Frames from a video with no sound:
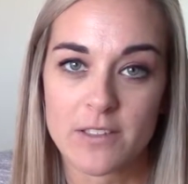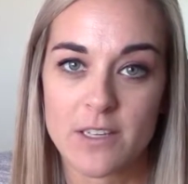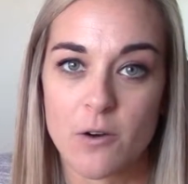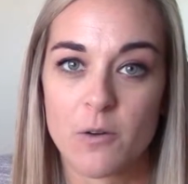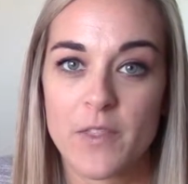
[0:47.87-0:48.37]

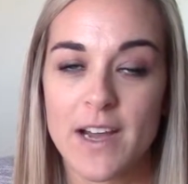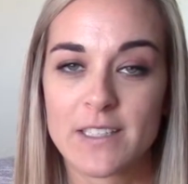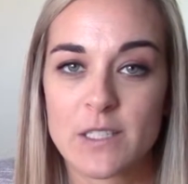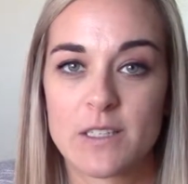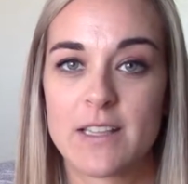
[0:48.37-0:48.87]
So
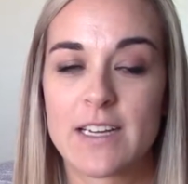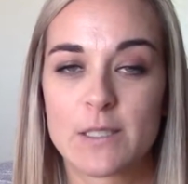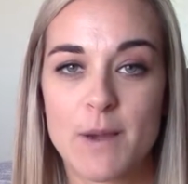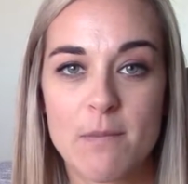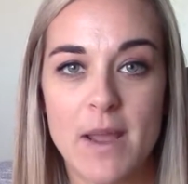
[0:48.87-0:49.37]
that's
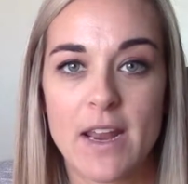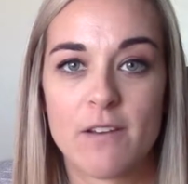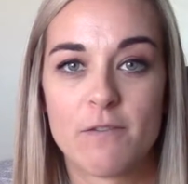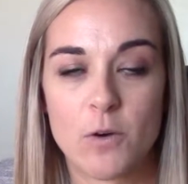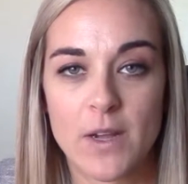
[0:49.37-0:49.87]
that's my
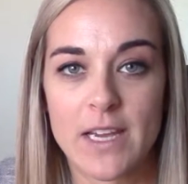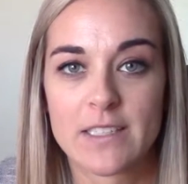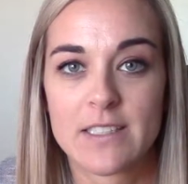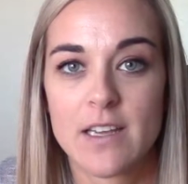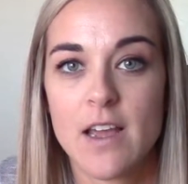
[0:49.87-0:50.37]
main
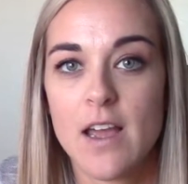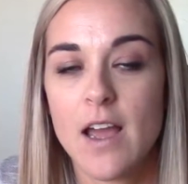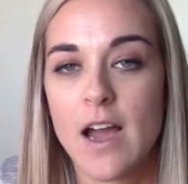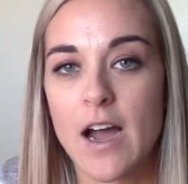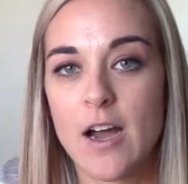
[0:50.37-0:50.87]
focus.
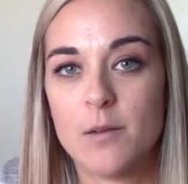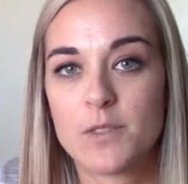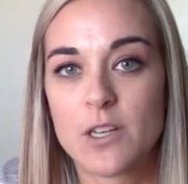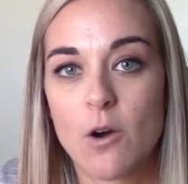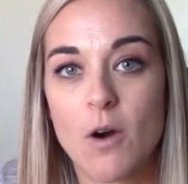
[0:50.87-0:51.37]
Um,
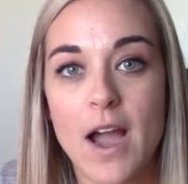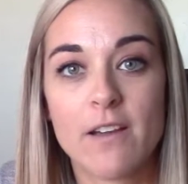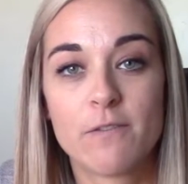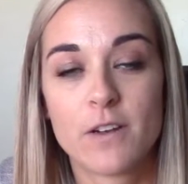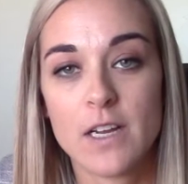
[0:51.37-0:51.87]
so
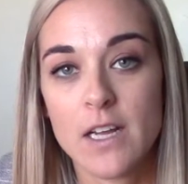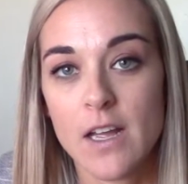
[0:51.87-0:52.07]
I've,